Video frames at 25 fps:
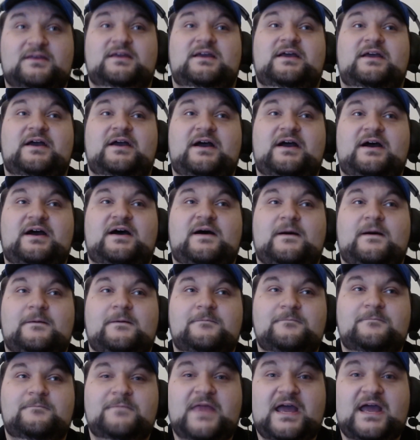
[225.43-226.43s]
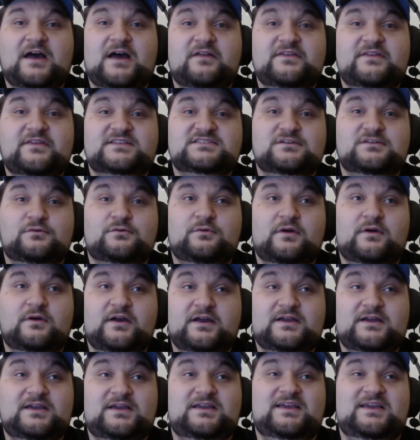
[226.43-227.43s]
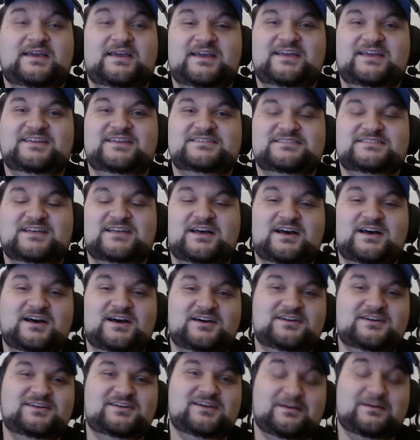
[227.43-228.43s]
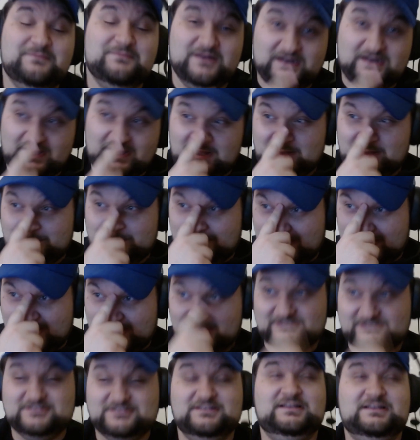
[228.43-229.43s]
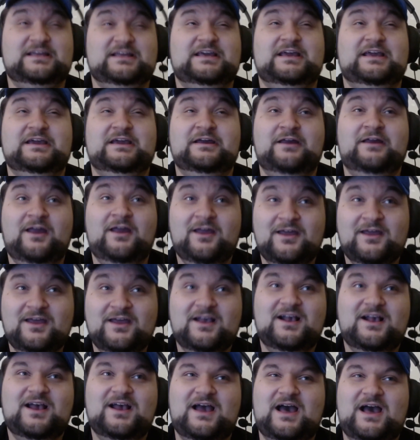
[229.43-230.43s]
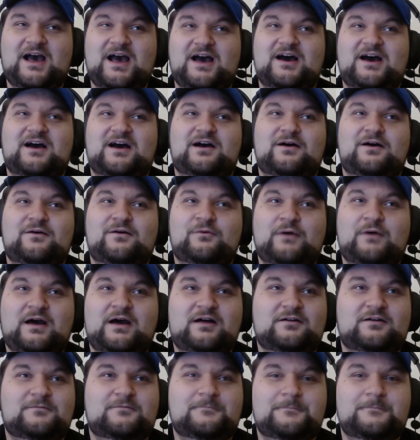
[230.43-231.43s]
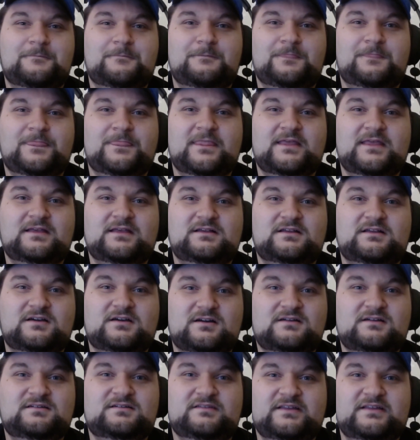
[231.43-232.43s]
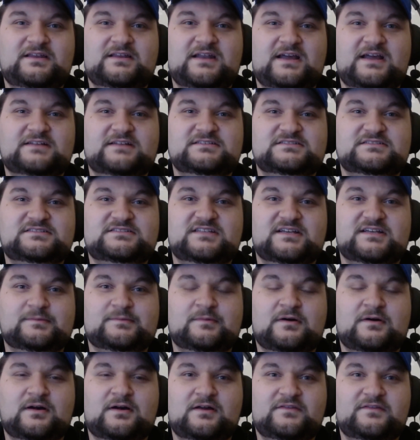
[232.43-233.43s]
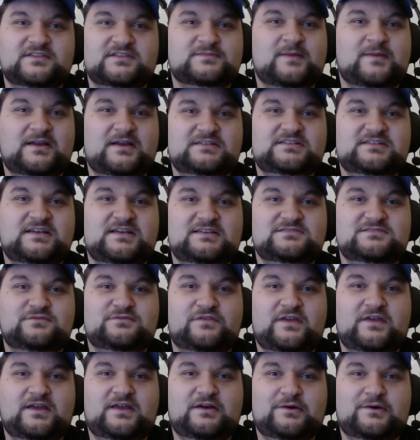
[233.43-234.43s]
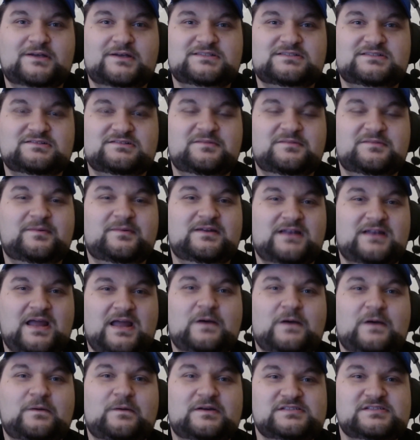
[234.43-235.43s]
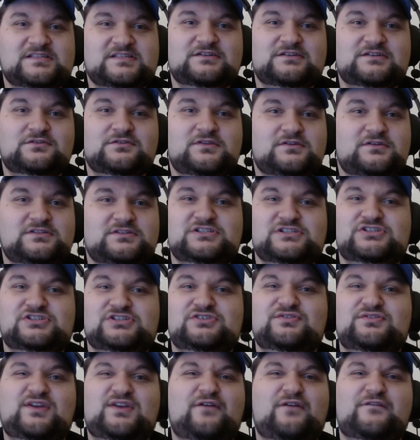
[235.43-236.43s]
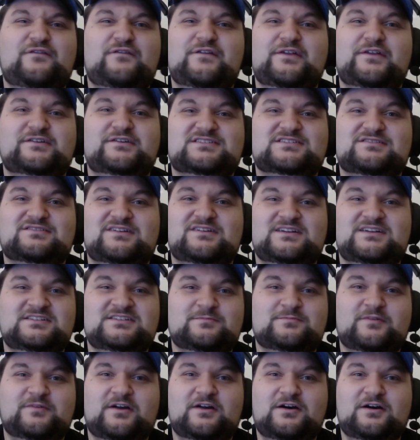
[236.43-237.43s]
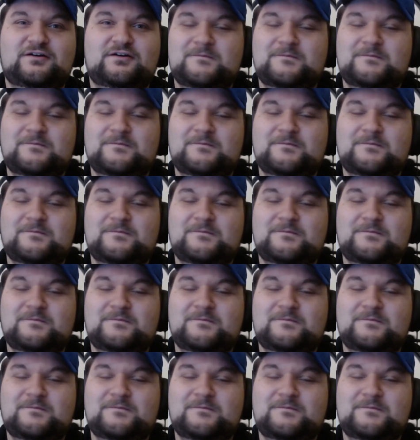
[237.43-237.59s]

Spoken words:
how this will work is I'm going to actually here. Well, currently in Age of Sigmar, this might change with AoS 3, but in AoS 2, you just shoot over those screens, bro.